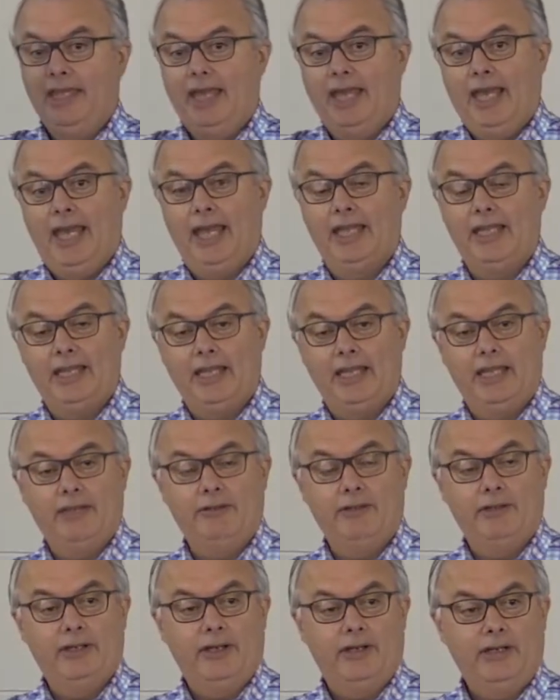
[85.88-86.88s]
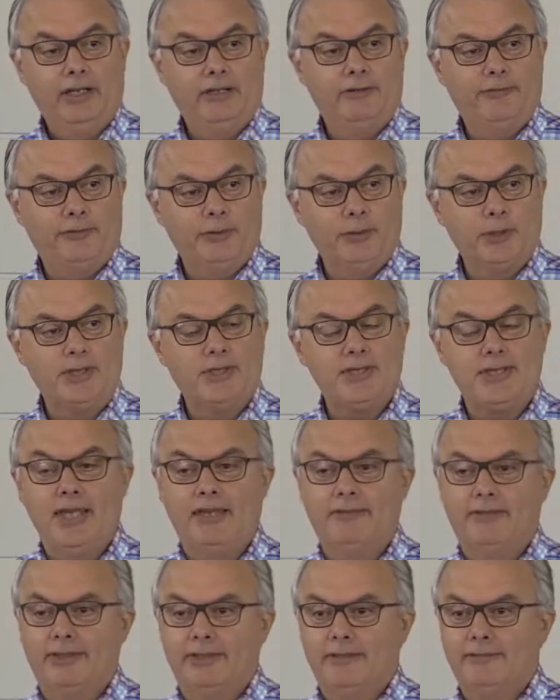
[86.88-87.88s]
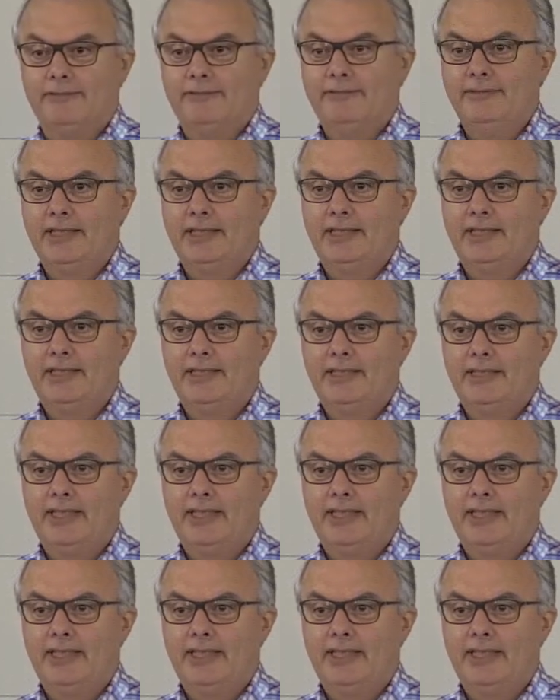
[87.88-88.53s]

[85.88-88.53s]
And in 1947,